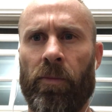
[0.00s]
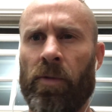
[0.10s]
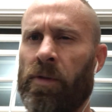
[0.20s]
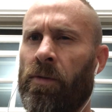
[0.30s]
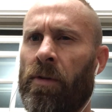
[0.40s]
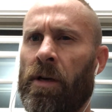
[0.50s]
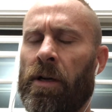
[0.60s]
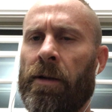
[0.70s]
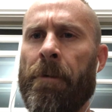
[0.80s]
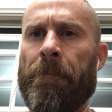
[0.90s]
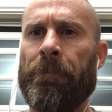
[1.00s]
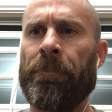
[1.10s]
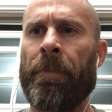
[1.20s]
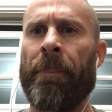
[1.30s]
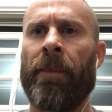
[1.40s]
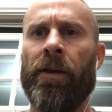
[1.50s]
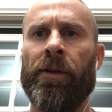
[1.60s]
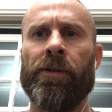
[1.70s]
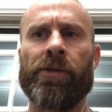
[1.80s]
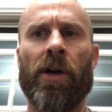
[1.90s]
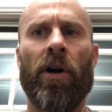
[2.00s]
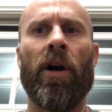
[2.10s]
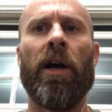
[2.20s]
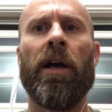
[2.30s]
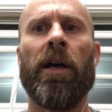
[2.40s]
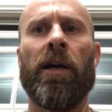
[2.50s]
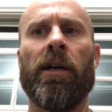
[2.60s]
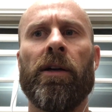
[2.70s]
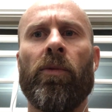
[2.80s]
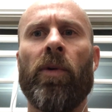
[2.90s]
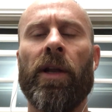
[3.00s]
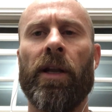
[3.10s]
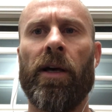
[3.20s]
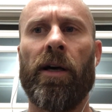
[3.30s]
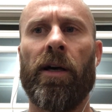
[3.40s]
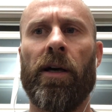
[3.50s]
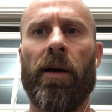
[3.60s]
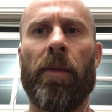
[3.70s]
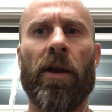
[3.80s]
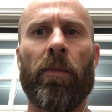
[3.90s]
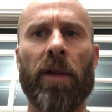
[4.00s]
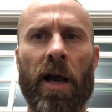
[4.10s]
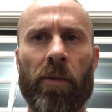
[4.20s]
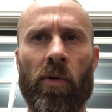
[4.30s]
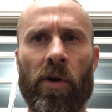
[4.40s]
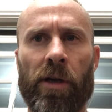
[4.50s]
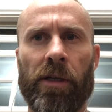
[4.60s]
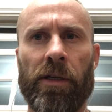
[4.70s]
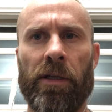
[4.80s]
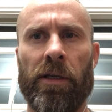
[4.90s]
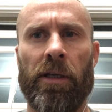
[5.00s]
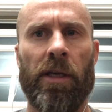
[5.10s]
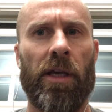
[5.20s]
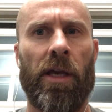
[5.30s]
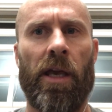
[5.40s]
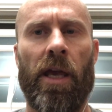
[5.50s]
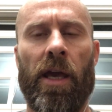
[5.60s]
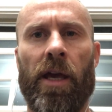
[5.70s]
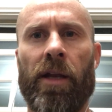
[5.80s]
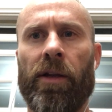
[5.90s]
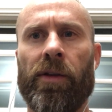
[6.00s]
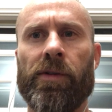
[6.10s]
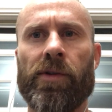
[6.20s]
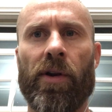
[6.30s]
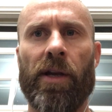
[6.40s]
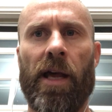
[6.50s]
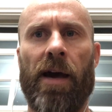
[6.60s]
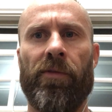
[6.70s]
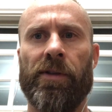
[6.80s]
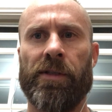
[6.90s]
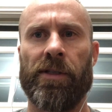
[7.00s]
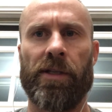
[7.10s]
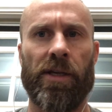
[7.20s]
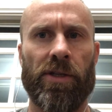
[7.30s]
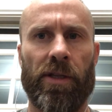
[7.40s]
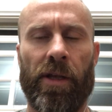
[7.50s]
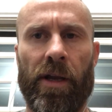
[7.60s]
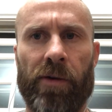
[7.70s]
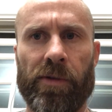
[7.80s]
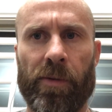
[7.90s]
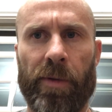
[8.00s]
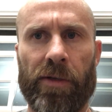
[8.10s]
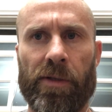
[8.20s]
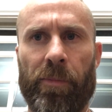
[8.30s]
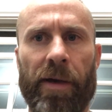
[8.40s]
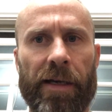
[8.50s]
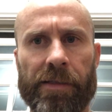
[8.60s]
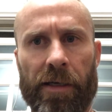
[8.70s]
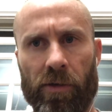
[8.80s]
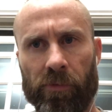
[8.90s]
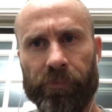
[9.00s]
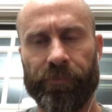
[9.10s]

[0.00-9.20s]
What's going on? So went about a block more and started to have the sensation that I was about to pass out.